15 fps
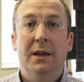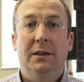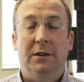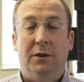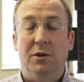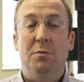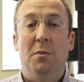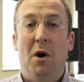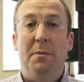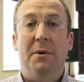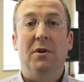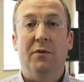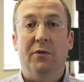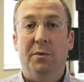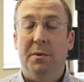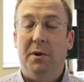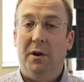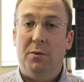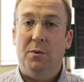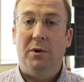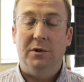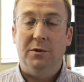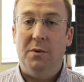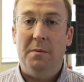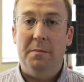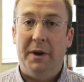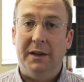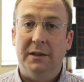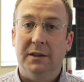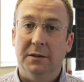So you might be comfortable on a one-to-one
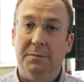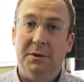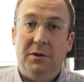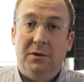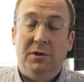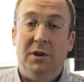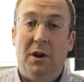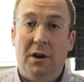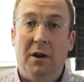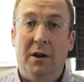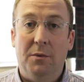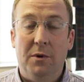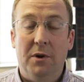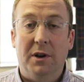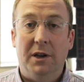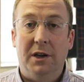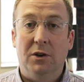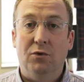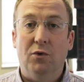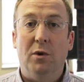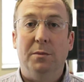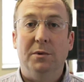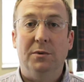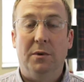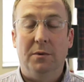basis because you don't like working in groups.